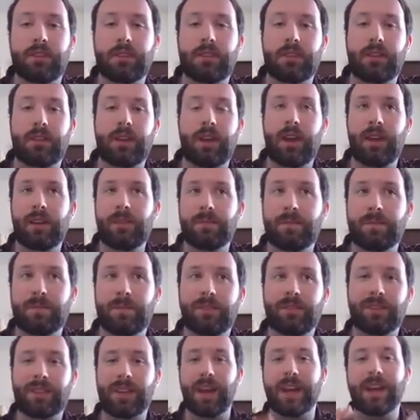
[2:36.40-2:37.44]
Okay.
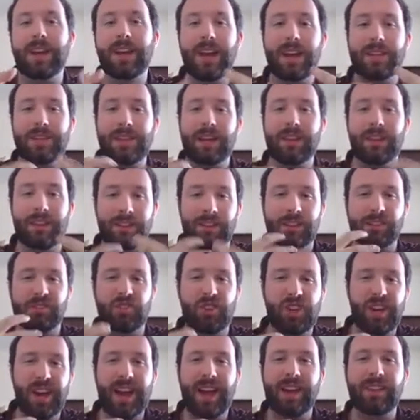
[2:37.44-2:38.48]
It's kind of got that little
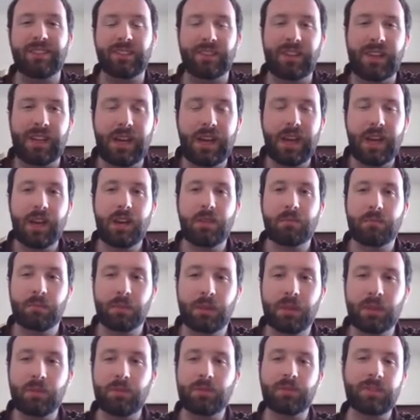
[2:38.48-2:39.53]
jazzy,
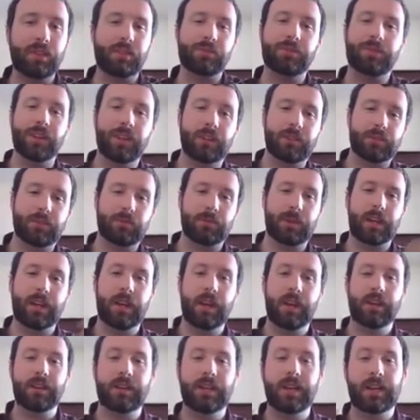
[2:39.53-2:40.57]
bluesy feel to it.
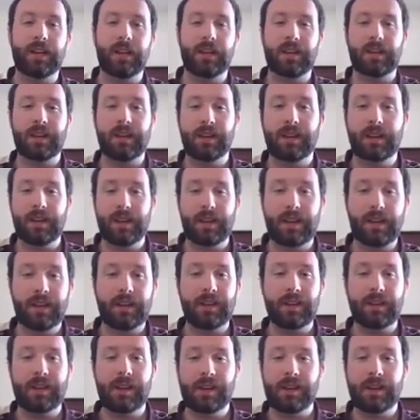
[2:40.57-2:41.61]
Da da da
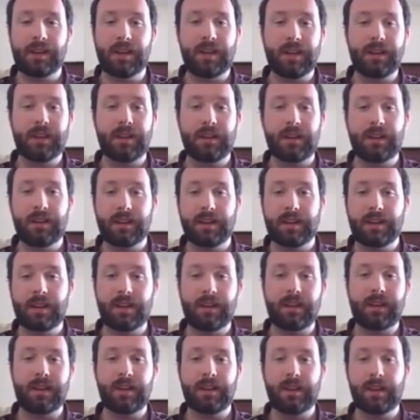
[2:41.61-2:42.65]
da da da
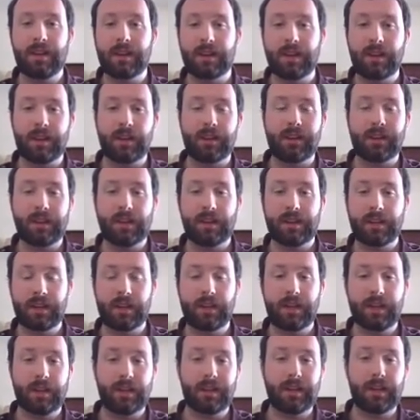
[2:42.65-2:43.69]
da da
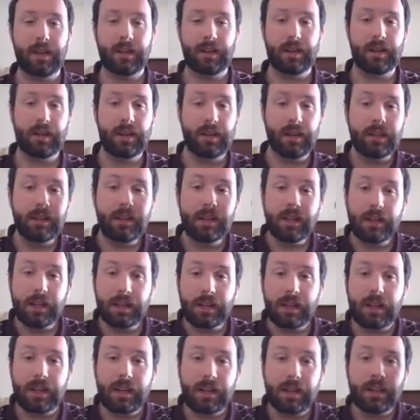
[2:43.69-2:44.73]
da da da
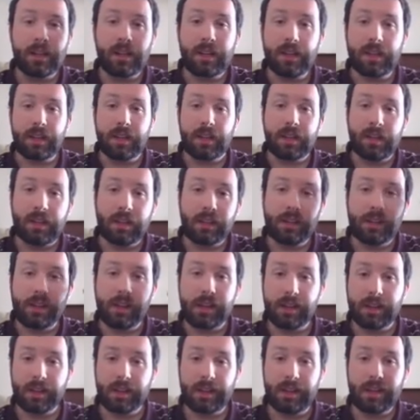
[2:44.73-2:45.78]
da da da
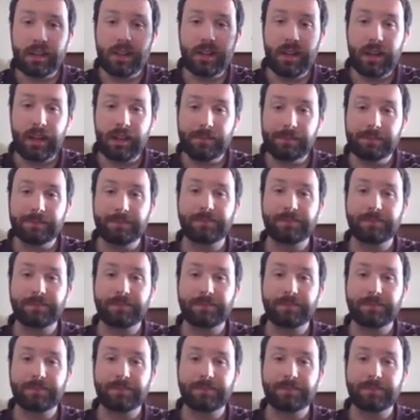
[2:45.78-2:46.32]
da da.